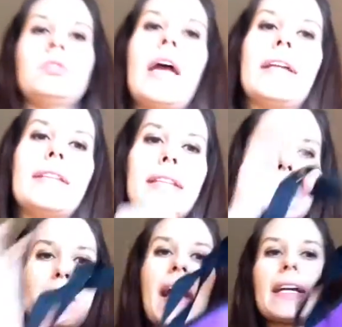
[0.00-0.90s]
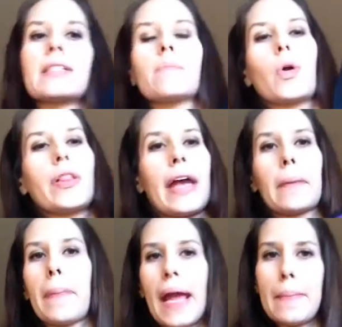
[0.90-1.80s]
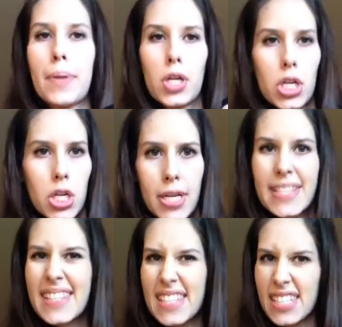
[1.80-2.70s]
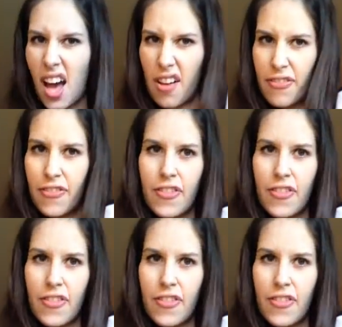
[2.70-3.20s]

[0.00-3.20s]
And in this bag, it's more like paper stuff.